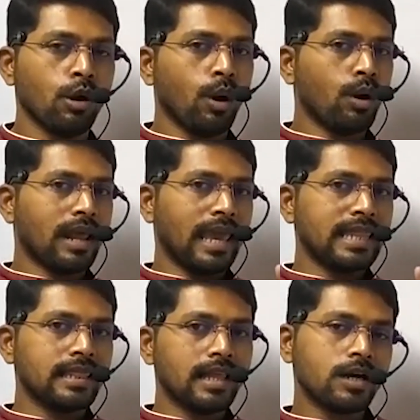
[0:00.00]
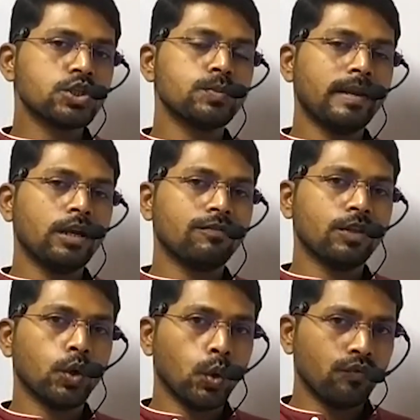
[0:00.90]
or enlargement of
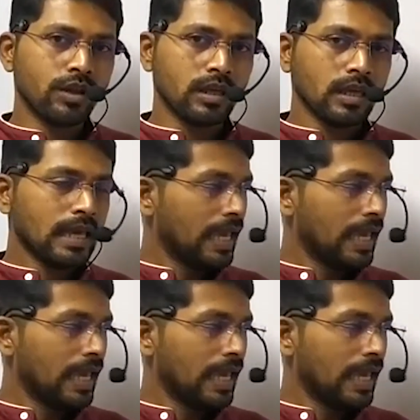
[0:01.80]
the ovary